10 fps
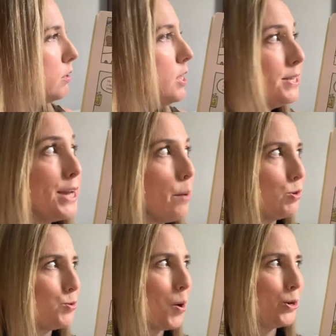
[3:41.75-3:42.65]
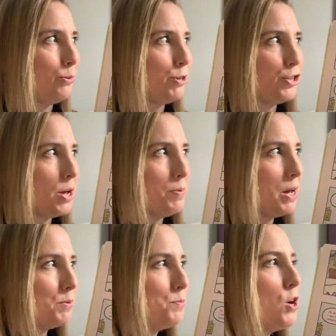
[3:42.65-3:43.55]
Snapsy's party was shaping
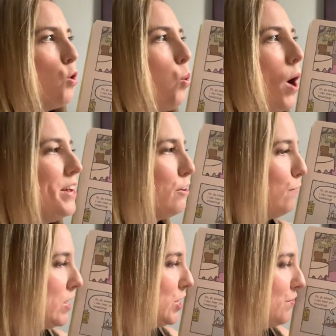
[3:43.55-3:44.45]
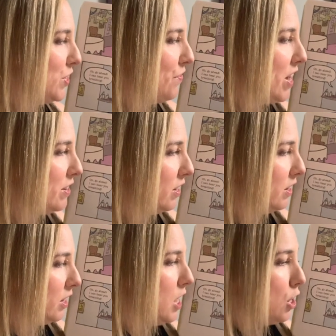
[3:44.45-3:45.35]
up to be quite a festivus event.
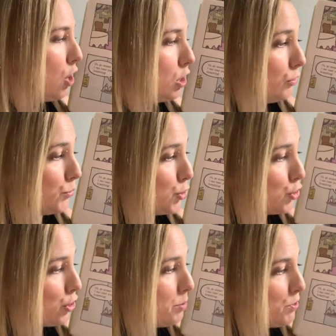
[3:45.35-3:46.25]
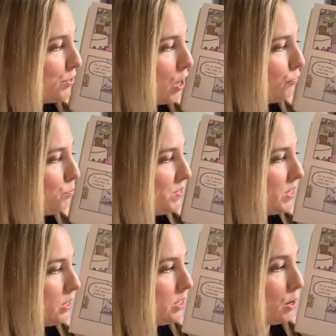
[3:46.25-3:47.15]
Colorful streamers hung from the
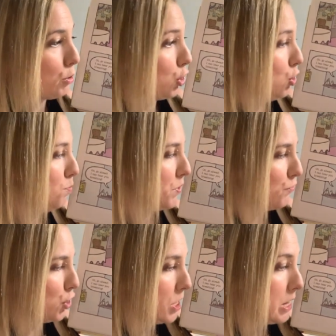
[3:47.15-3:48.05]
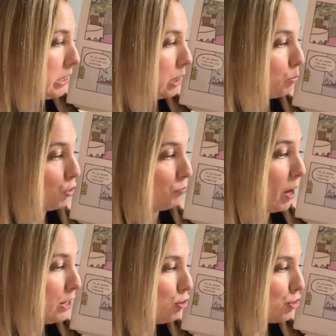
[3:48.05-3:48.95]
ceiling. There were cubes of cheese and a bowl of
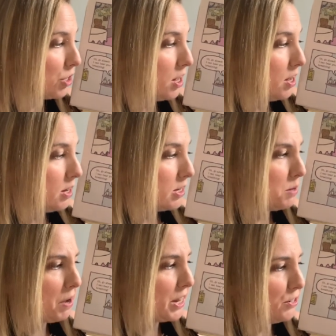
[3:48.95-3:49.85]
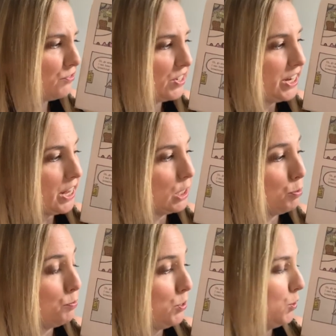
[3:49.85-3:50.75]
punch. Some kind of
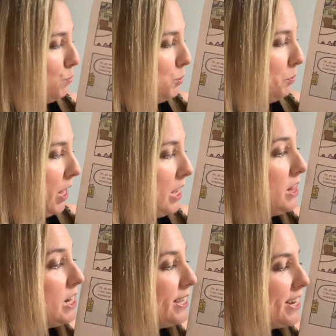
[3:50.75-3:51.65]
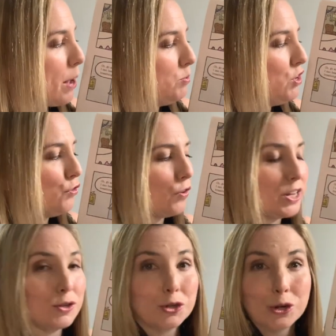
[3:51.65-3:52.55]
danceable music was playing, and then Snapsy's
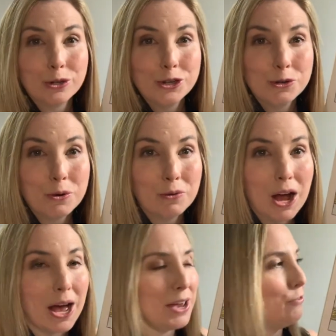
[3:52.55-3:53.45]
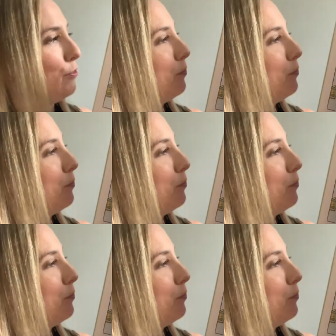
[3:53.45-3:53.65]
friends started to arrive.